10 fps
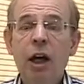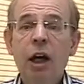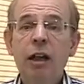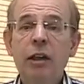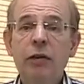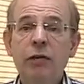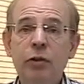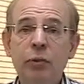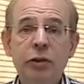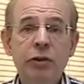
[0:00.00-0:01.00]
and if the
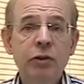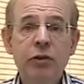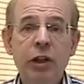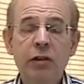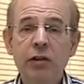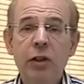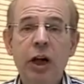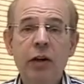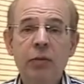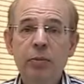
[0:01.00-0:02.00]
pressure goes down to
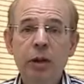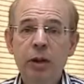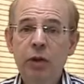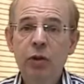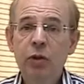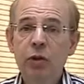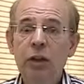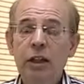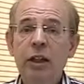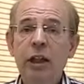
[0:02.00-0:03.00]
half a bar or
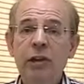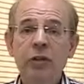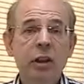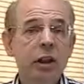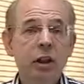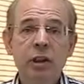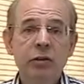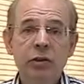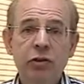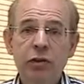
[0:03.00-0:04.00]
less, it'll
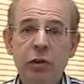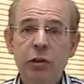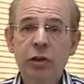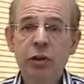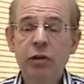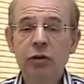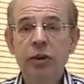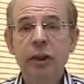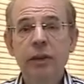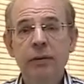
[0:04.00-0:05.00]
just stop working
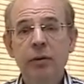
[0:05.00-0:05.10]
altogether.